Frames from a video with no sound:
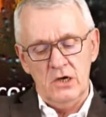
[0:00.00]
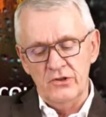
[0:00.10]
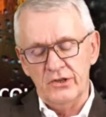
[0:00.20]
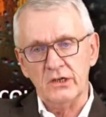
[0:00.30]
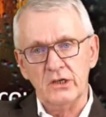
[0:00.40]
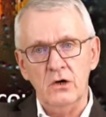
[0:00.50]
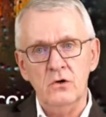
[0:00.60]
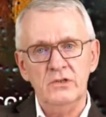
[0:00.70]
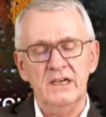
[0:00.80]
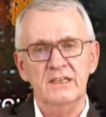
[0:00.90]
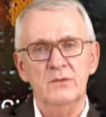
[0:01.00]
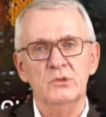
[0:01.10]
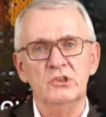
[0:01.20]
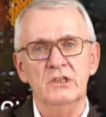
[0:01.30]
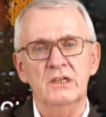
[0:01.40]
undergo that in
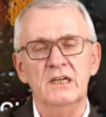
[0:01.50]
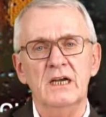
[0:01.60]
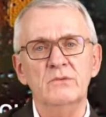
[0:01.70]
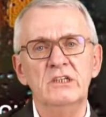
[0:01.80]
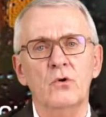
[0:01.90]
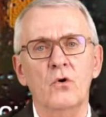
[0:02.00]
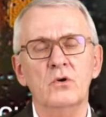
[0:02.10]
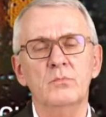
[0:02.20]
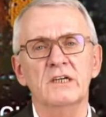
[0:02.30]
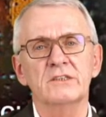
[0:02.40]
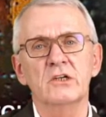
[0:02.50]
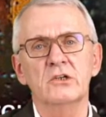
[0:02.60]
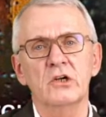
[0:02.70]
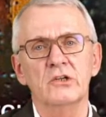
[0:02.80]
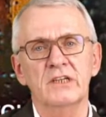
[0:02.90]
machining, and we talk about the
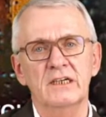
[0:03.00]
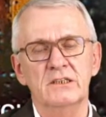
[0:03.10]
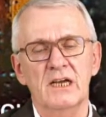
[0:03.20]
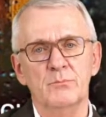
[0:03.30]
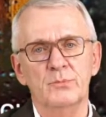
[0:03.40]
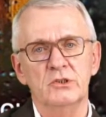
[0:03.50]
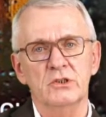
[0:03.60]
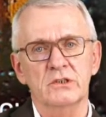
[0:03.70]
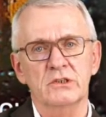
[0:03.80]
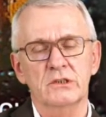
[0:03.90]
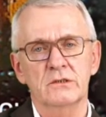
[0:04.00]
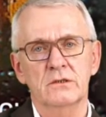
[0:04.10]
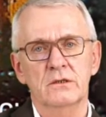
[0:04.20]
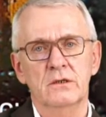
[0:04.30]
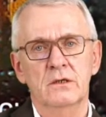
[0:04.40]
cutting temperatures.
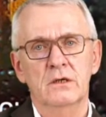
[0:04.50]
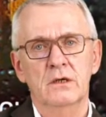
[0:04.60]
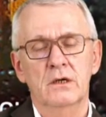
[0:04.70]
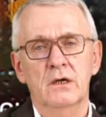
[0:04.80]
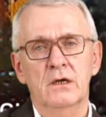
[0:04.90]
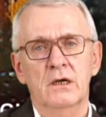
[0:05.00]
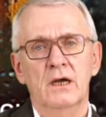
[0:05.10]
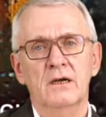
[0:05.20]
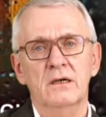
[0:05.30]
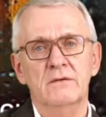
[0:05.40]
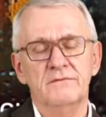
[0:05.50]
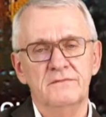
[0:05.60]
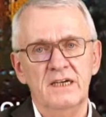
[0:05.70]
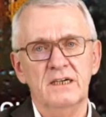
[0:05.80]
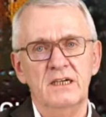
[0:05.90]
A
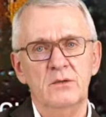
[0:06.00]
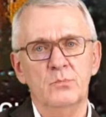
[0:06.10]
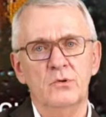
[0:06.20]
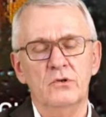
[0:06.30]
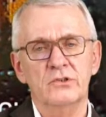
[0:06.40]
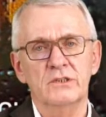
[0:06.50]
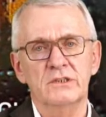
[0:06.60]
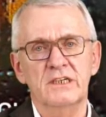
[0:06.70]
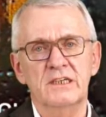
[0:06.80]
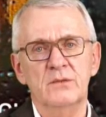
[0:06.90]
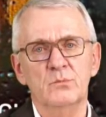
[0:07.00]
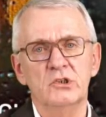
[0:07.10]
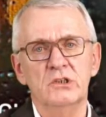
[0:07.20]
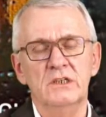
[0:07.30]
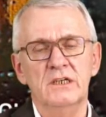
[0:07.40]
very important thing in
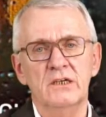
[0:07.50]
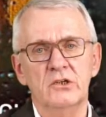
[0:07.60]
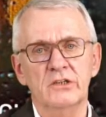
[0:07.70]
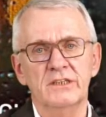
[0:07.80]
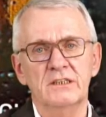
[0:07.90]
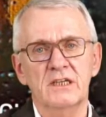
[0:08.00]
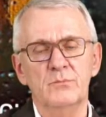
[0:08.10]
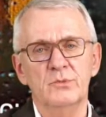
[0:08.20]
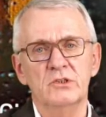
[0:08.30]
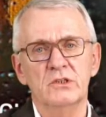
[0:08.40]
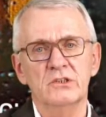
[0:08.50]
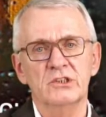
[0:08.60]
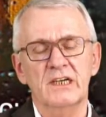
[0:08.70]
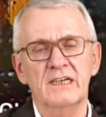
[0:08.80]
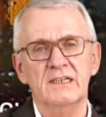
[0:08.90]
machining, cutting
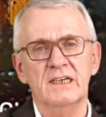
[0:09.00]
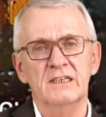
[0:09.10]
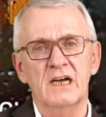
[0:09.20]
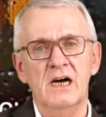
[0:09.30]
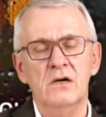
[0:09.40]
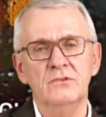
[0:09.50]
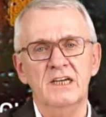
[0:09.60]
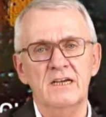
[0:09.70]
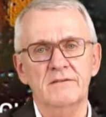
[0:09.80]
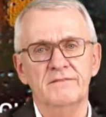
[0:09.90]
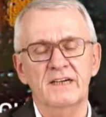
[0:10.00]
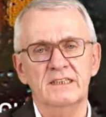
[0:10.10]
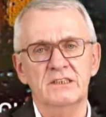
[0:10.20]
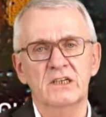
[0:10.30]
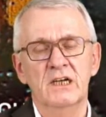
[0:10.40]
temperatures and how they
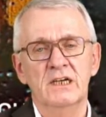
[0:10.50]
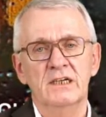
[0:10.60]
affect